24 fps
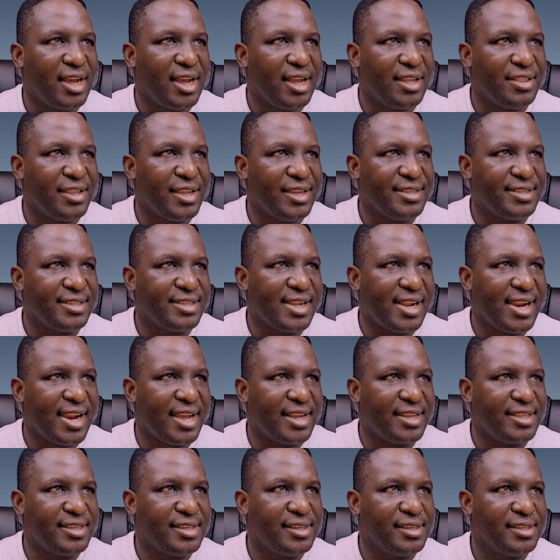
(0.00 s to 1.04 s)
and then
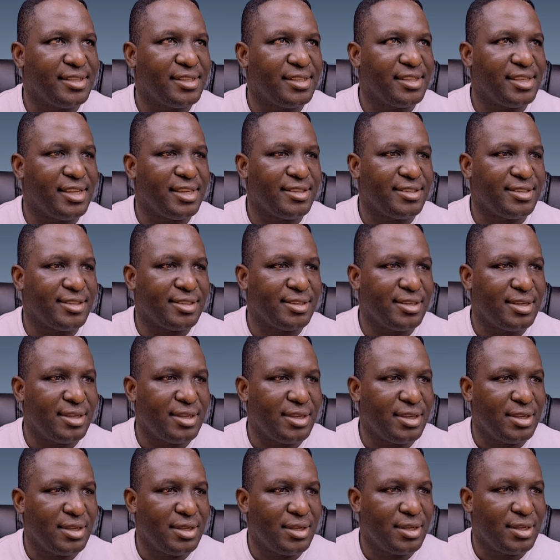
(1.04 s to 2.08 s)
select this
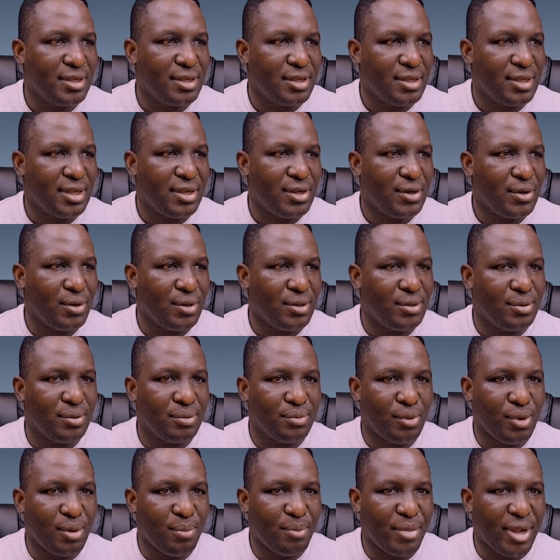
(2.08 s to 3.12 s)

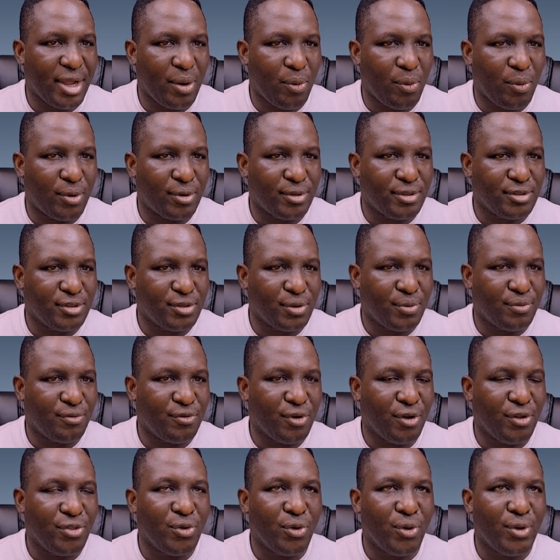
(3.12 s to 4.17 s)
one by one. So we've
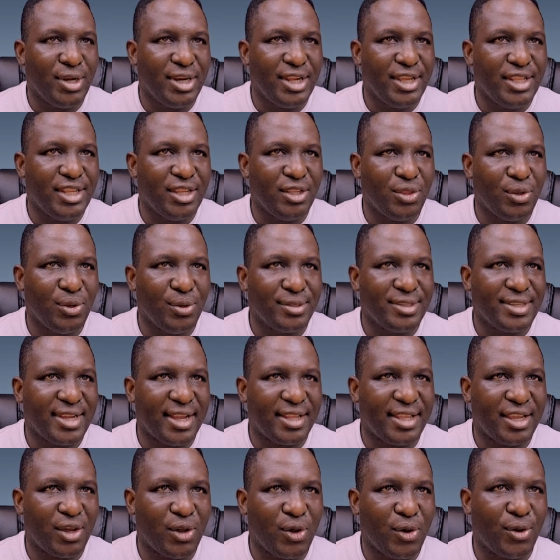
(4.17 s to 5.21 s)
got only the nodes at
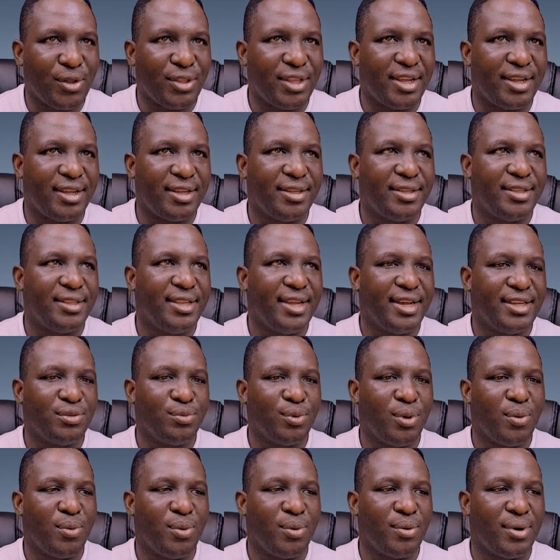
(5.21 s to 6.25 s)
the corner. That's
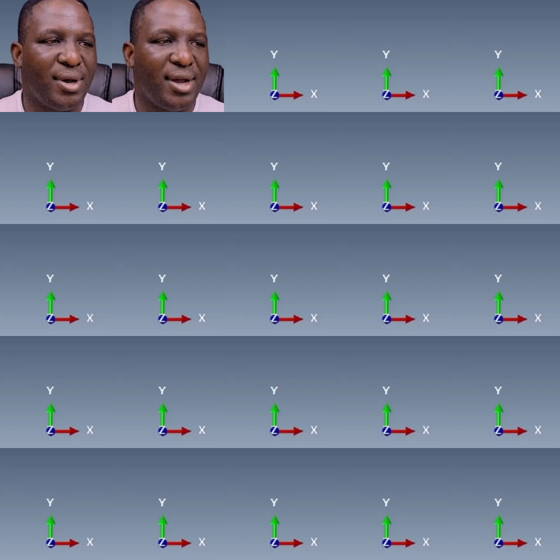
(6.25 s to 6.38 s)
what we'll